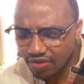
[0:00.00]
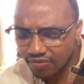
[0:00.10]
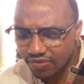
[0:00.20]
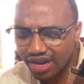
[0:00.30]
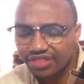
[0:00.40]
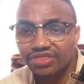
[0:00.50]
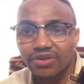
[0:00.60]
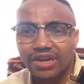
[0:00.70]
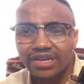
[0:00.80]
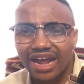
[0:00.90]
what,
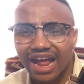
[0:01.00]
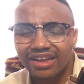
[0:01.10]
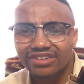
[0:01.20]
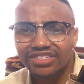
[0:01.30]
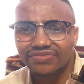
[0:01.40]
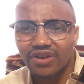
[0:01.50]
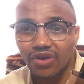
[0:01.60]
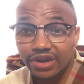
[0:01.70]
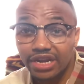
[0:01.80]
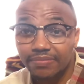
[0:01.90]
$30
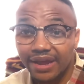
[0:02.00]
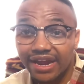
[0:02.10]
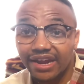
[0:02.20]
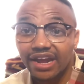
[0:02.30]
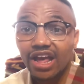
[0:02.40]
on eBay,